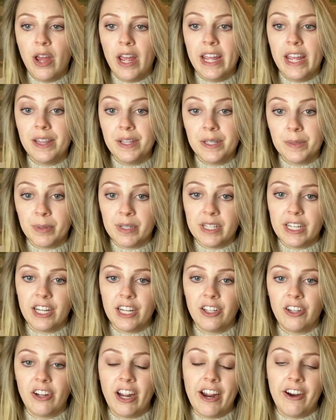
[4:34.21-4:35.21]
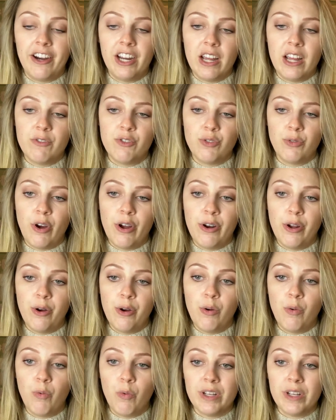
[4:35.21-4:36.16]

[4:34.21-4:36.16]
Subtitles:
in this particular area of Toronto